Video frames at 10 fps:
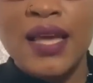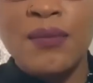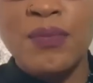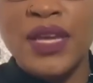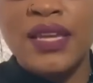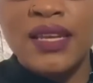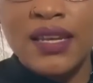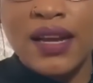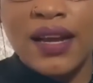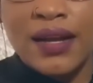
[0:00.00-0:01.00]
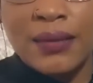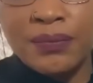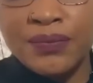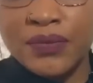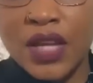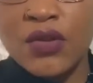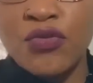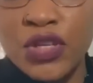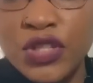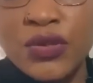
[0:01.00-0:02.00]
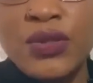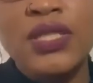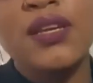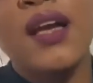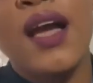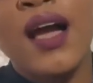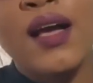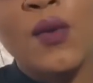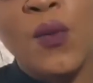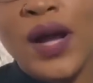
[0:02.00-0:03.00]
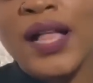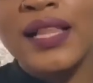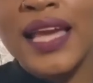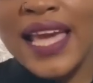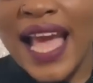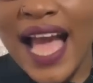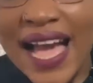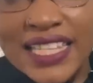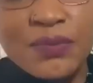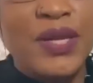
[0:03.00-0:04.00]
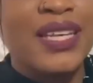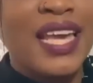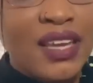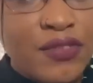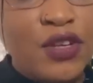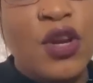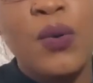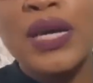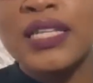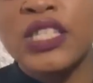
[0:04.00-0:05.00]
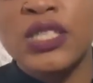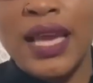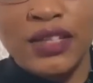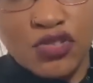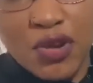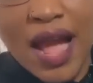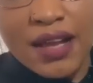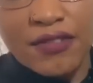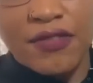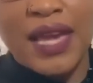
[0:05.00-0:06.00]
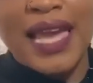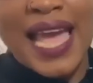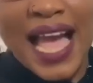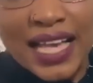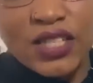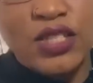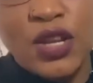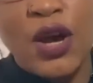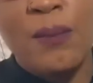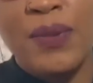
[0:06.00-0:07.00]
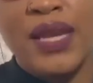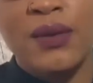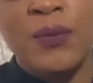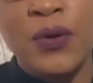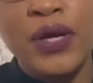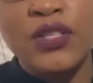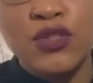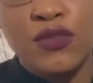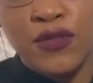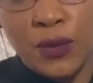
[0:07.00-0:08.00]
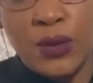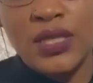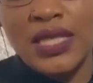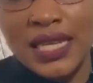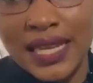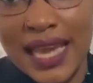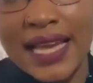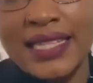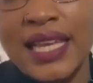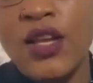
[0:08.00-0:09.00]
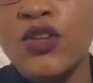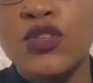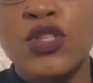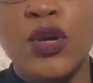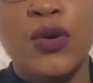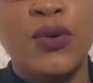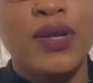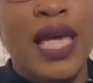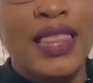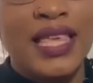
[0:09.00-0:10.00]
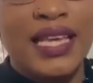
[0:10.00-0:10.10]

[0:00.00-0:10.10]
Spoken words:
been renewed, well, it has been, even though it's a draft, it has not been put into force yet. So they're